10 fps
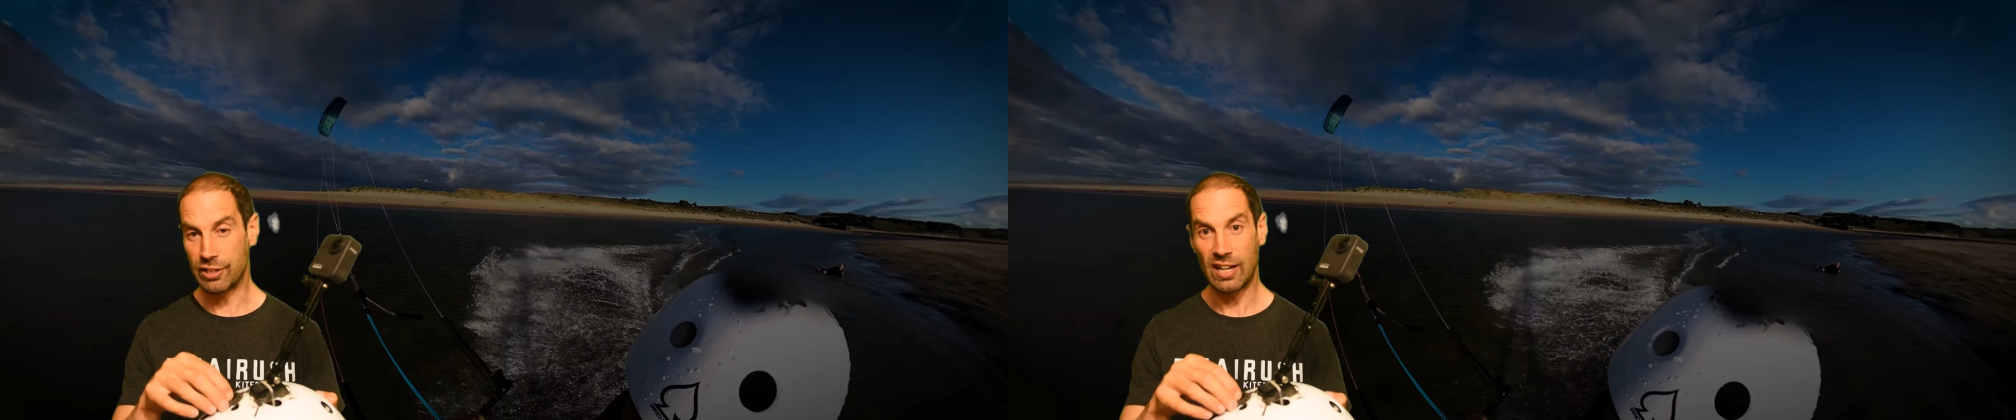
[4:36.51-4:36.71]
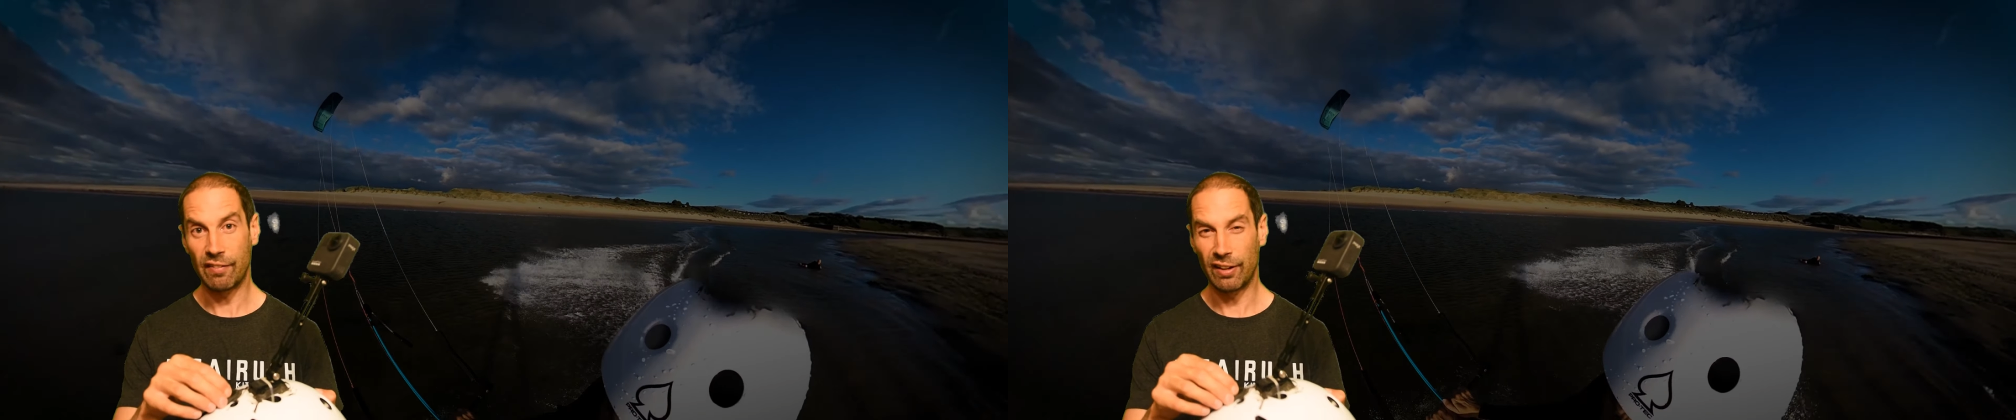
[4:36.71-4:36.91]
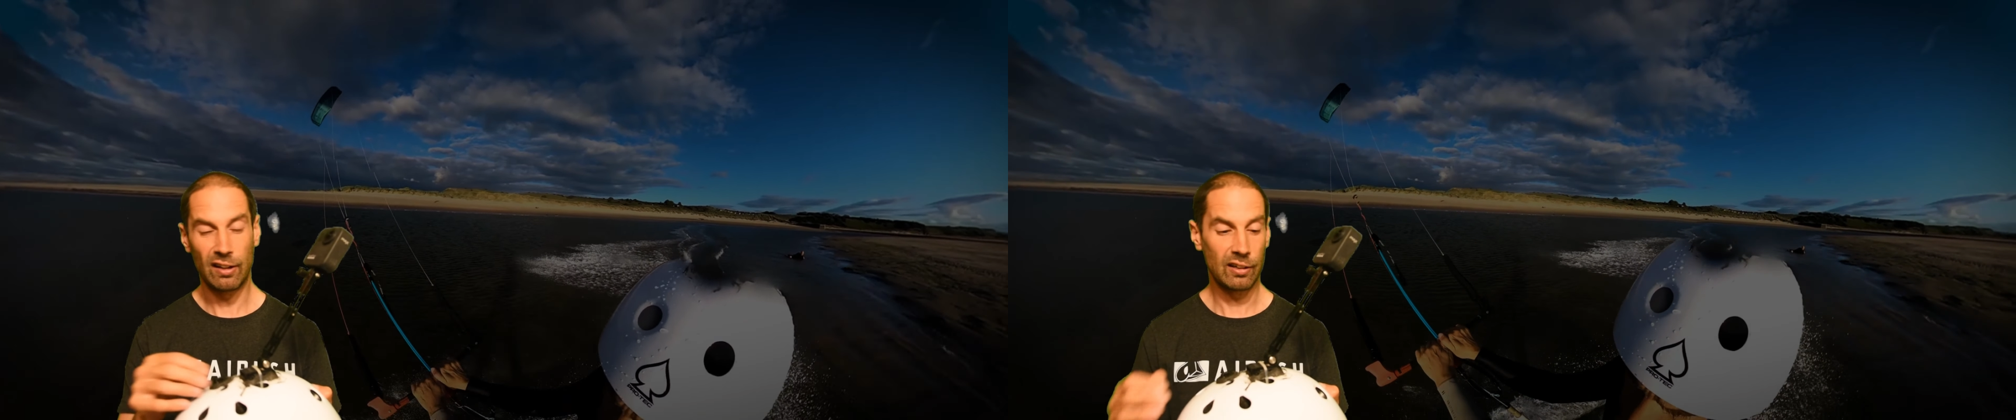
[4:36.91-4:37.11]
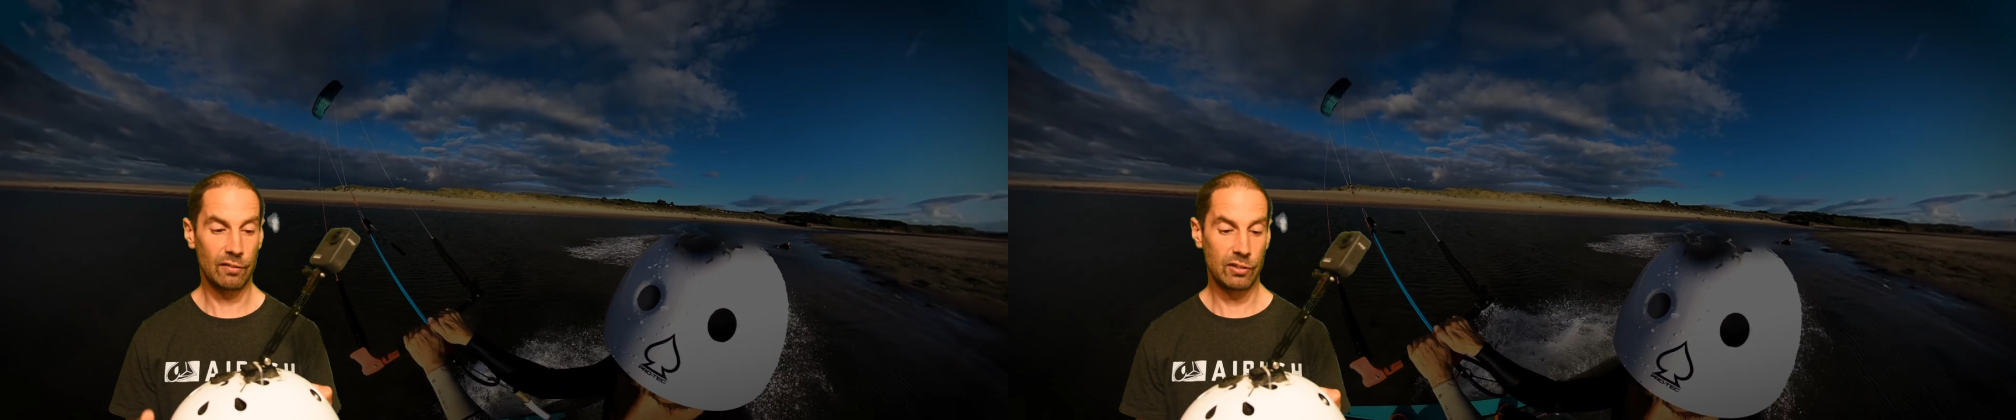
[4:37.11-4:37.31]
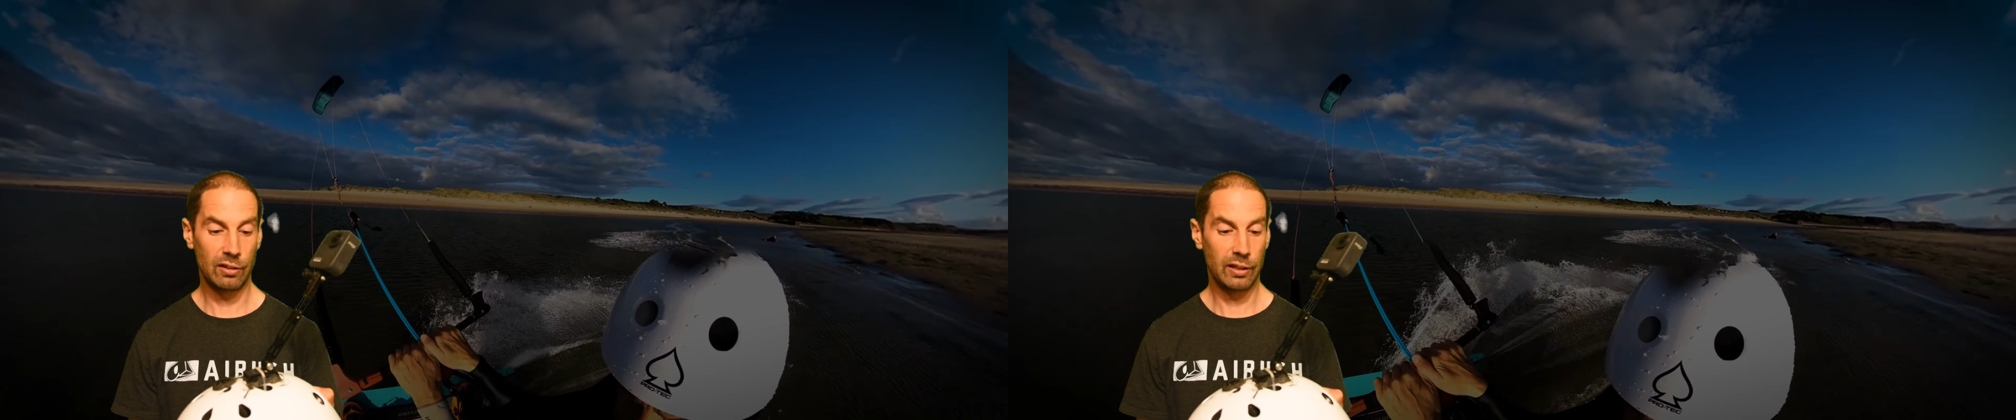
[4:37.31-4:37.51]
tether like
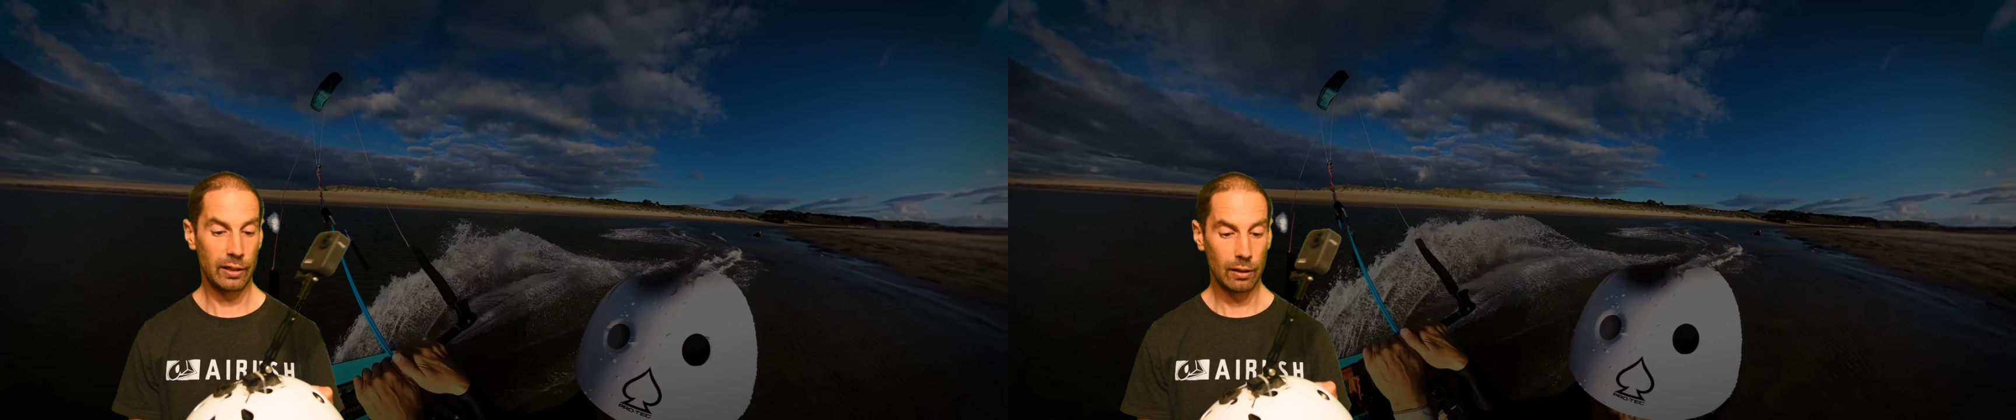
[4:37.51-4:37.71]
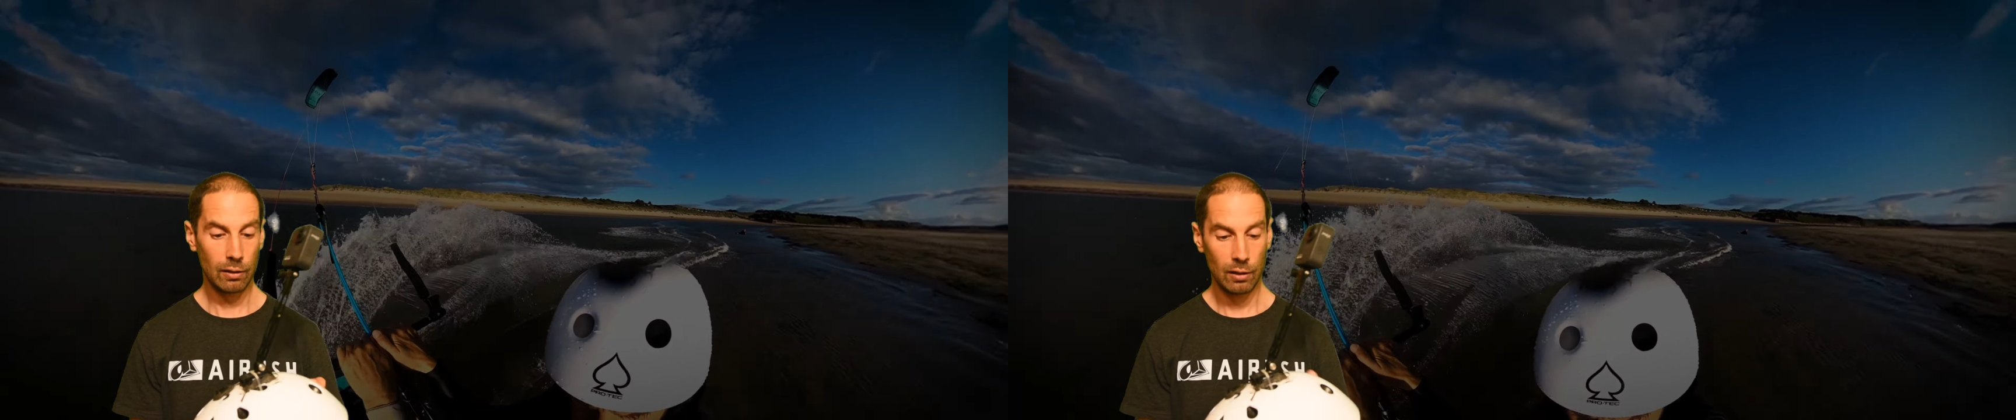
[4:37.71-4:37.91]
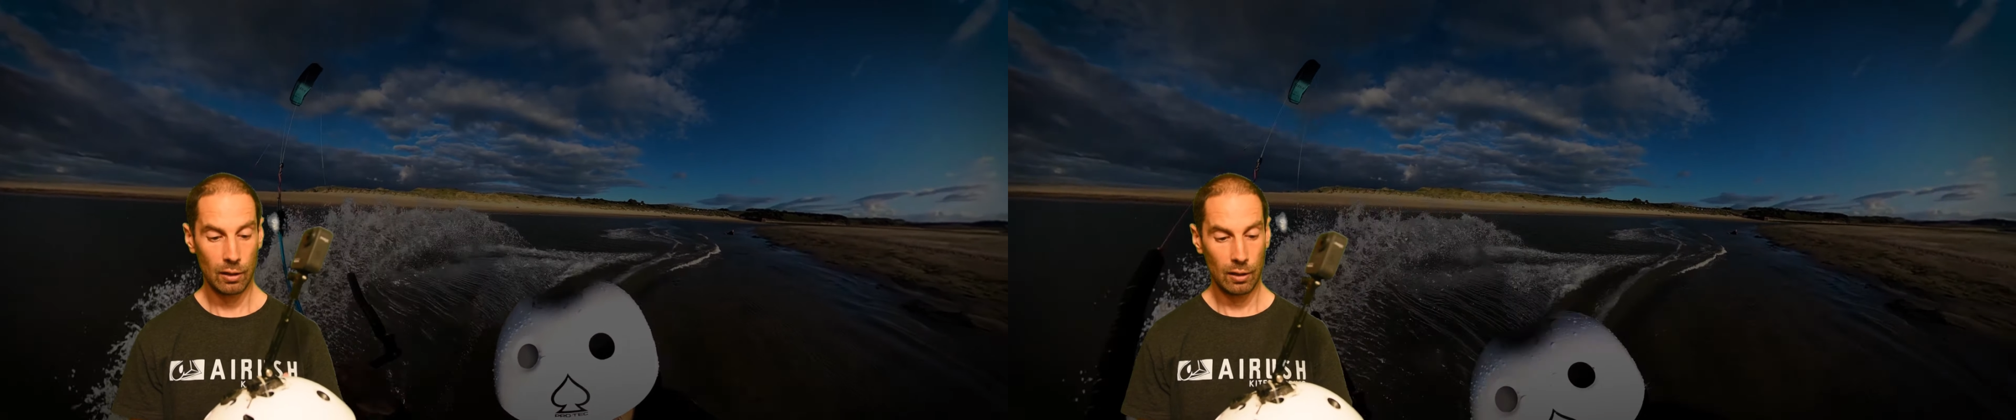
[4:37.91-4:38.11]
I've done here,